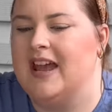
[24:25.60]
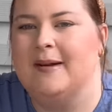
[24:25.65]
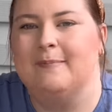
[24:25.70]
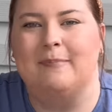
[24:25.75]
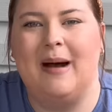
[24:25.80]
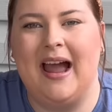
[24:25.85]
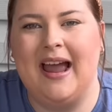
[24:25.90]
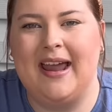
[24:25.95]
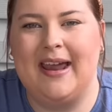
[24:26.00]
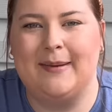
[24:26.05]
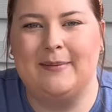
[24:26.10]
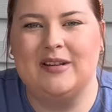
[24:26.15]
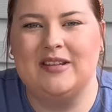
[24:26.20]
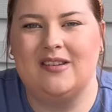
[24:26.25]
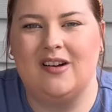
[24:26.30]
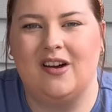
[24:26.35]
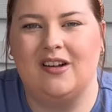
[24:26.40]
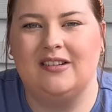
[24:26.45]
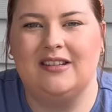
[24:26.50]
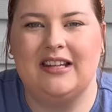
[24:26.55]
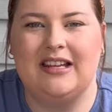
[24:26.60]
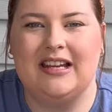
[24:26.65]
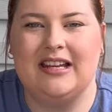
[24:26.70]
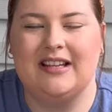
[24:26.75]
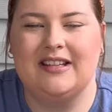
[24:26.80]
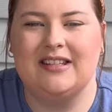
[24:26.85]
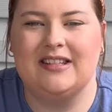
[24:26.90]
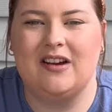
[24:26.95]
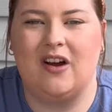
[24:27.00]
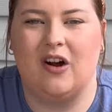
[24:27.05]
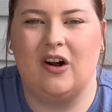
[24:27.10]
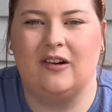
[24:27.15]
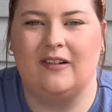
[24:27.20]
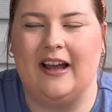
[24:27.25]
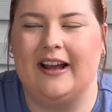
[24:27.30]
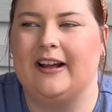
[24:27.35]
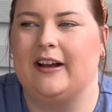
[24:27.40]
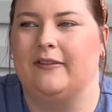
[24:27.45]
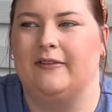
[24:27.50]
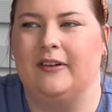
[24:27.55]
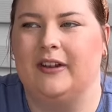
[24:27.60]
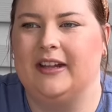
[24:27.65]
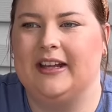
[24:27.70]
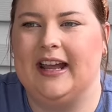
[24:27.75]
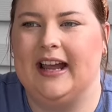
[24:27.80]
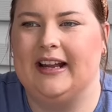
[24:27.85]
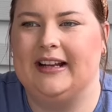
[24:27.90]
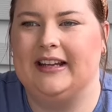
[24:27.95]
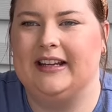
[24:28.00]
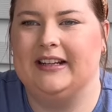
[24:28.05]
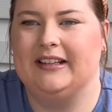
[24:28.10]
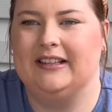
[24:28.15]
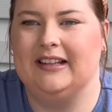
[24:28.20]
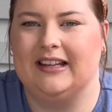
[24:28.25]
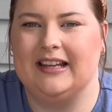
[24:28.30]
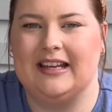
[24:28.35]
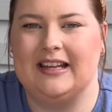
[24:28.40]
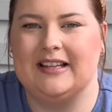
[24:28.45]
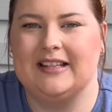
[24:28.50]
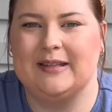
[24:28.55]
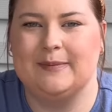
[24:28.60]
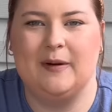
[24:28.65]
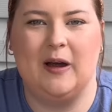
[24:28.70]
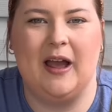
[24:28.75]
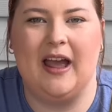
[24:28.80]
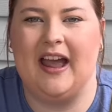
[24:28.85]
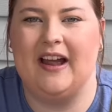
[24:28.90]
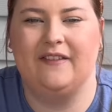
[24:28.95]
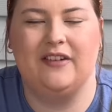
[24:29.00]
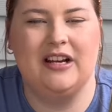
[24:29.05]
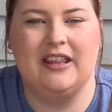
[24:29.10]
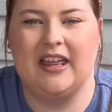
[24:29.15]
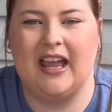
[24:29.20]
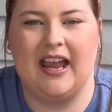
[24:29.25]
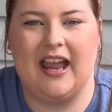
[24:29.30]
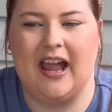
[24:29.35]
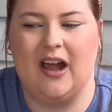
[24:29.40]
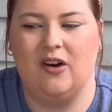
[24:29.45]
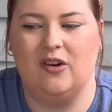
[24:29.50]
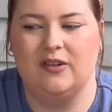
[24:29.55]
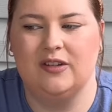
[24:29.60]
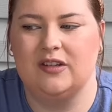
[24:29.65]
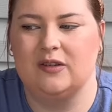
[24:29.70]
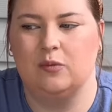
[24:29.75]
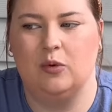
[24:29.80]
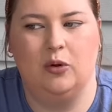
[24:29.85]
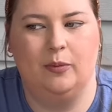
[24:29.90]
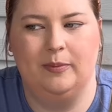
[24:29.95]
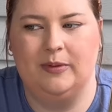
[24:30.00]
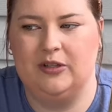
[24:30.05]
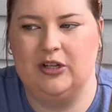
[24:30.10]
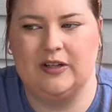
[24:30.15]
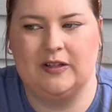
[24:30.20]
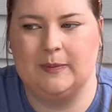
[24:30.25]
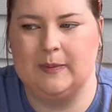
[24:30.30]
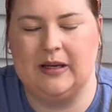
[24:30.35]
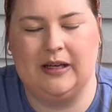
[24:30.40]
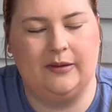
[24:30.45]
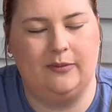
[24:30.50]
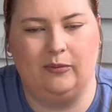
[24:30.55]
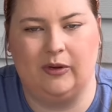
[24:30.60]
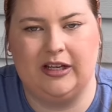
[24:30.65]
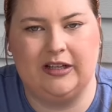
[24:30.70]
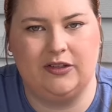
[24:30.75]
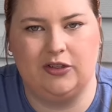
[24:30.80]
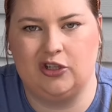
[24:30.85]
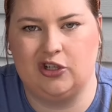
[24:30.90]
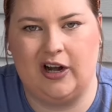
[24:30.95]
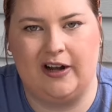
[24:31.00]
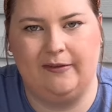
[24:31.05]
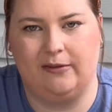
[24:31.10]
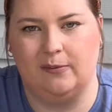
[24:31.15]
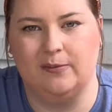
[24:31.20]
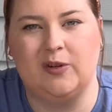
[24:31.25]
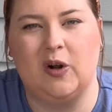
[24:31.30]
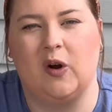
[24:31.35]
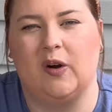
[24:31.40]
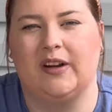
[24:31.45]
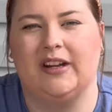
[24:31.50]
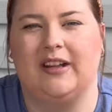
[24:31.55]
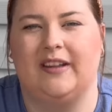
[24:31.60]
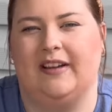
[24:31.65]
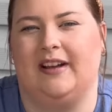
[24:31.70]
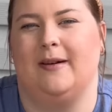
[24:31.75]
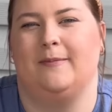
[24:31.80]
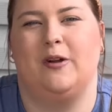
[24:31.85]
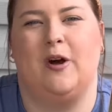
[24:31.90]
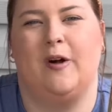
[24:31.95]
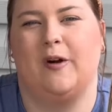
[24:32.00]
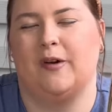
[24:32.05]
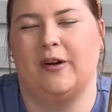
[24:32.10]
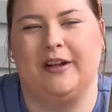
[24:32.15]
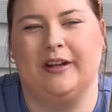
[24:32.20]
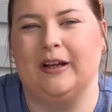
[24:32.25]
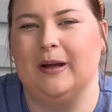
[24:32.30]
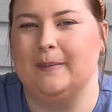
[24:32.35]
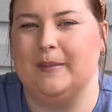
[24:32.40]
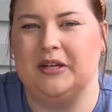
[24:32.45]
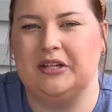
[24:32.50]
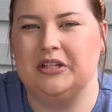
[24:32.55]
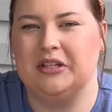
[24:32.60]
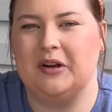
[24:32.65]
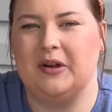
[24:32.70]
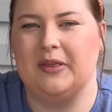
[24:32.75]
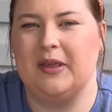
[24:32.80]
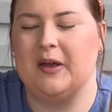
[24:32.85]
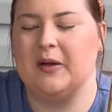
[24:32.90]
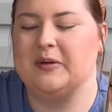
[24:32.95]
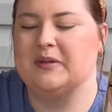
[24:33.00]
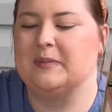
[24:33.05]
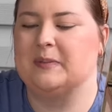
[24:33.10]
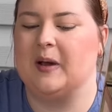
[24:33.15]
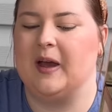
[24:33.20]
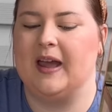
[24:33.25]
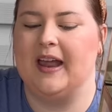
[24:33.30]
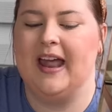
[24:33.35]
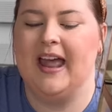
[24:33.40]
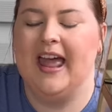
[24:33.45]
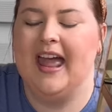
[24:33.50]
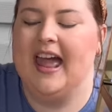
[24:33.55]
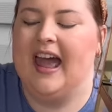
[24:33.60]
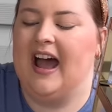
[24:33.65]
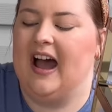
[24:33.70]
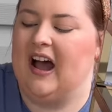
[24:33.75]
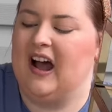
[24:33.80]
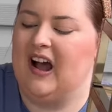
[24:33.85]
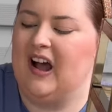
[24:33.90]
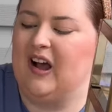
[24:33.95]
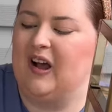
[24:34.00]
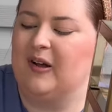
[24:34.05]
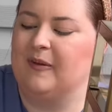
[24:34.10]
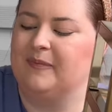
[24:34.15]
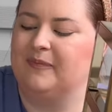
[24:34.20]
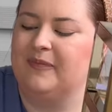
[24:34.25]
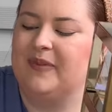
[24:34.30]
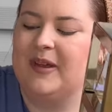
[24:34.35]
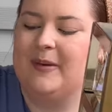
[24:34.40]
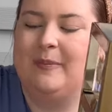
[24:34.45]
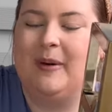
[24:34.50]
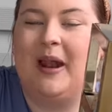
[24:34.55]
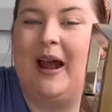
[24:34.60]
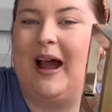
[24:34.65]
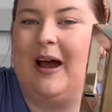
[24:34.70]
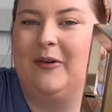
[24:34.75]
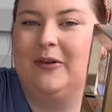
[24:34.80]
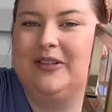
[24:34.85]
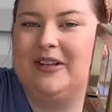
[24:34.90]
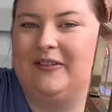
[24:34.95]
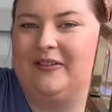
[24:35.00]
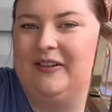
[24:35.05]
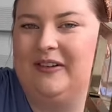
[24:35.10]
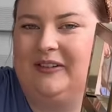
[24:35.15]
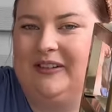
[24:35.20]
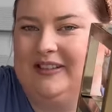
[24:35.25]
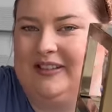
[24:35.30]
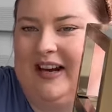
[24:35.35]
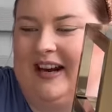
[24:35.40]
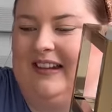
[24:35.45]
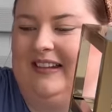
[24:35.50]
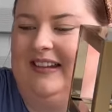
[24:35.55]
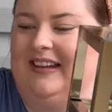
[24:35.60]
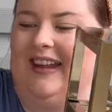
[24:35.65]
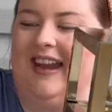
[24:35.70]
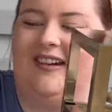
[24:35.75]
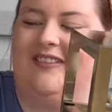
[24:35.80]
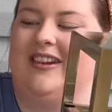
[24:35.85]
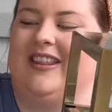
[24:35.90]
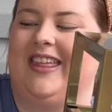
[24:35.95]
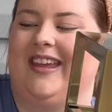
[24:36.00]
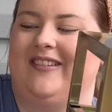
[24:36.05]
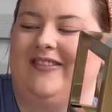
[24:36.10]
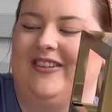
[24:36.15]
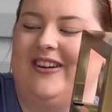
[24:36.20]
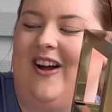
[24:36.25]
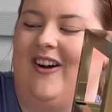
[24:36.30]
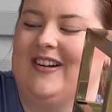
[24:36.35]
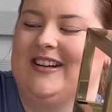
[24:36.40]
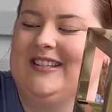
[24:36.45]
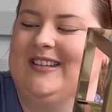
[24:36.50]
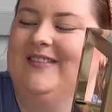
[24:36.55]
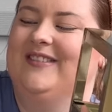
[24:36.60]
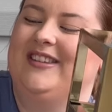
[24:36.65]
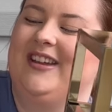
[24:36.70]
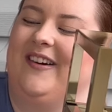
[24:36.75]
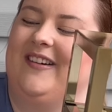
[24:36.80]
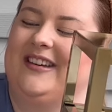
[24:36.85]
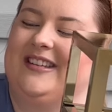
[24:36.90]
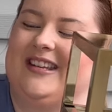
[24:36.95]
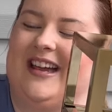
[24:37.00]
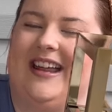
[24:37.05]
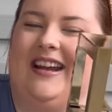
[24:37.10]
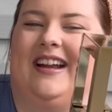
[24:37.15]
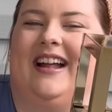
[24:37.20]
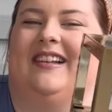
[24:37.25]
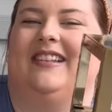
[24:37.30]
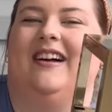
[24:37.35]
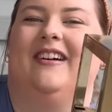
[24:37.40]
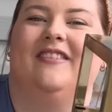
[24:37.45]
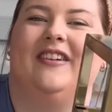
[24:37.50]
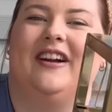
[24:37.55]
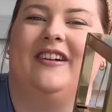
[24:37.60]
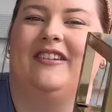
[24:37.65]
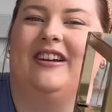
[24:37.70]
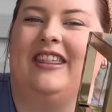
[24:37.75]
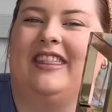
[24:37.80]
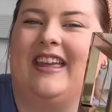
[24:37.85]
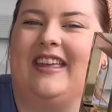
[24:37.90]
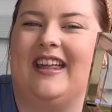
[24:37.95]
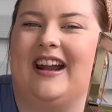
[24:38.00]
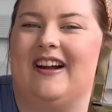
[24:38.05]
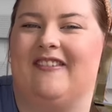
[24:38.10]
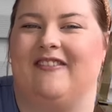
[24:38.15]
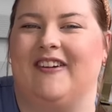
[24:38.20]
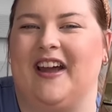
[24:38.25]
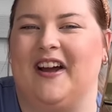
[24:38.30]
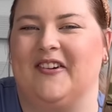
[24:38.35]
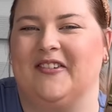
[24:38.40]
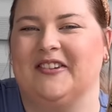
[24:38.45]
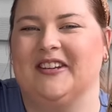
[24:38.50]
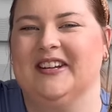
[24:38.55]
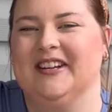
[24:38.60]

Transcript: my Amazon links are like affiliated links, but everything else will just be linked straight from Target. Like I'm not earning commission on those, but um, but I'll definitely try to link everything for y'all because I'm so excited. I love everything that I found.